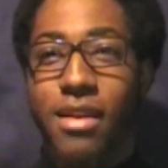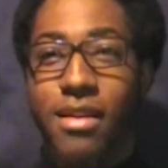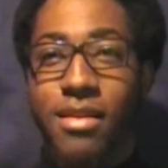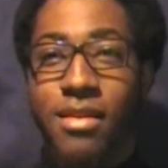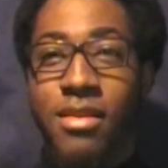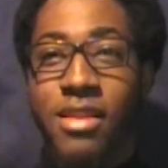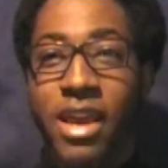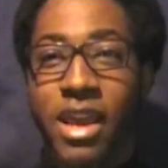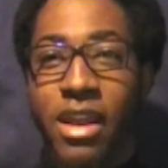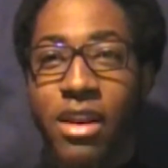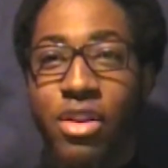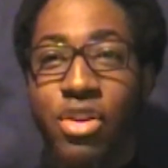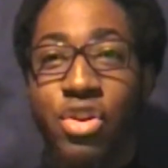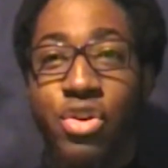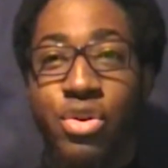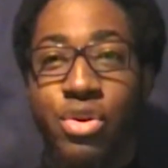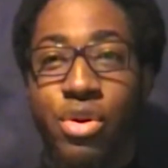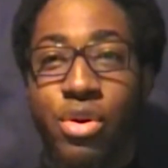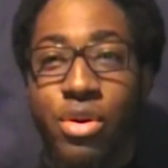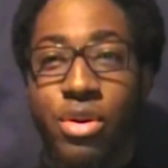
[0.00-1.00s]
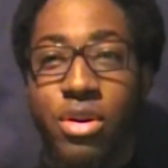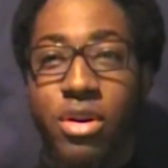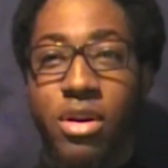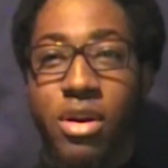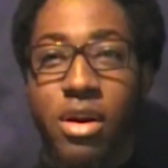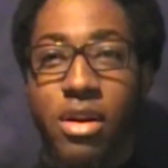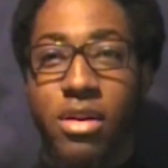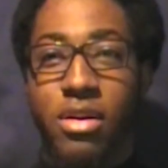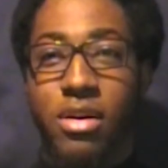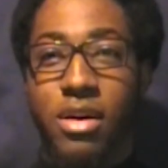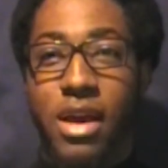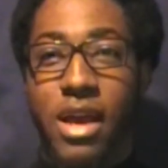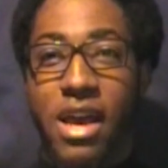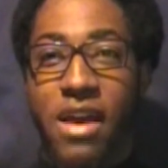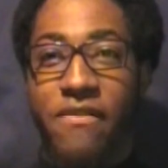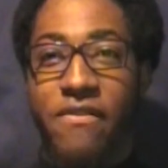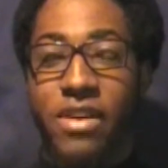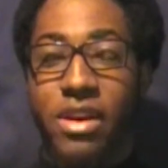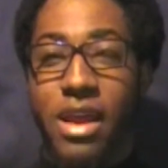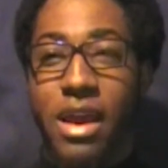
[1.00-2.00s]
then you know you're gonna
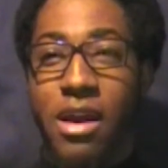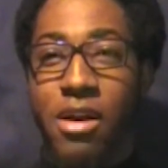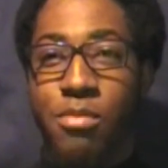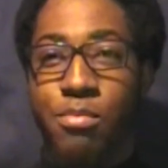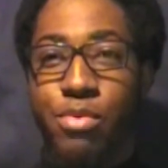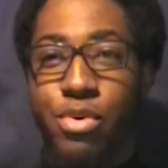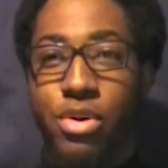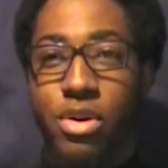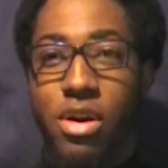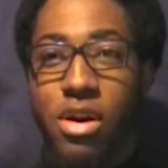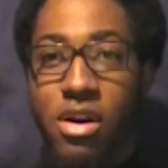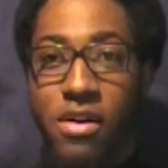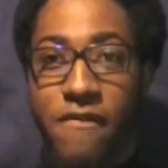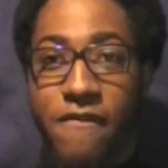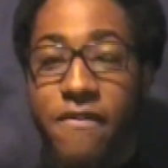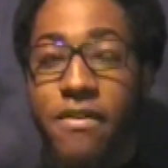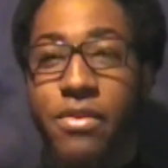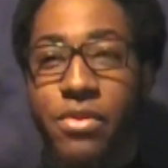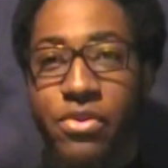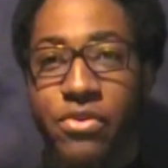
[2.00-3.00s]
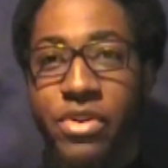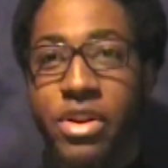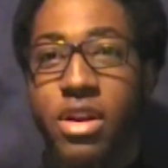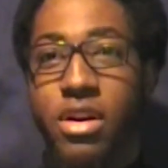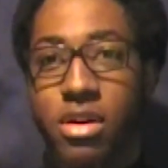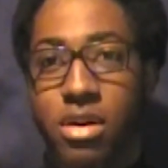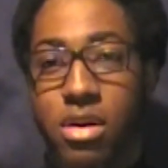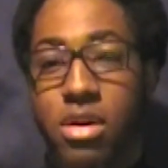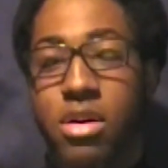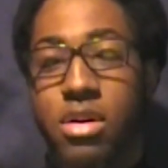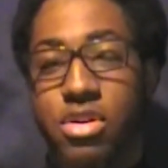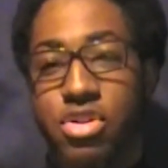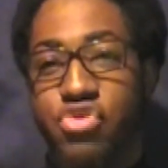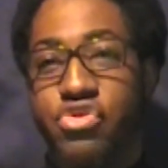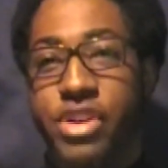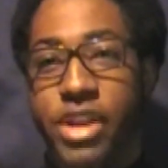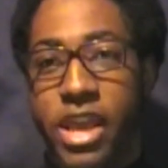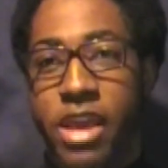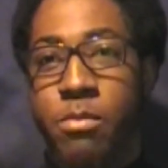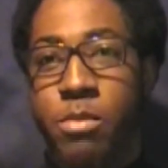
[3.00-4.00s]
have an output of
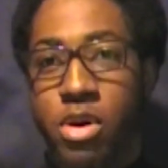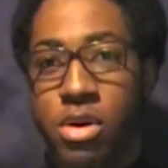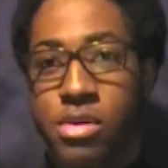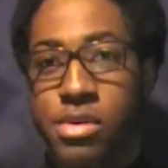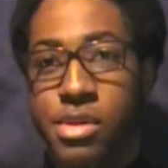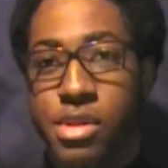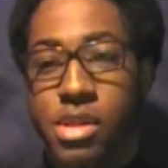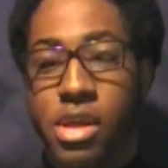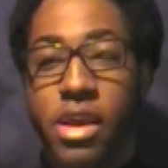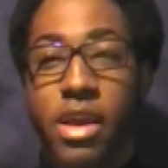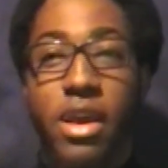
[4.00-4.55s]
300 mLs.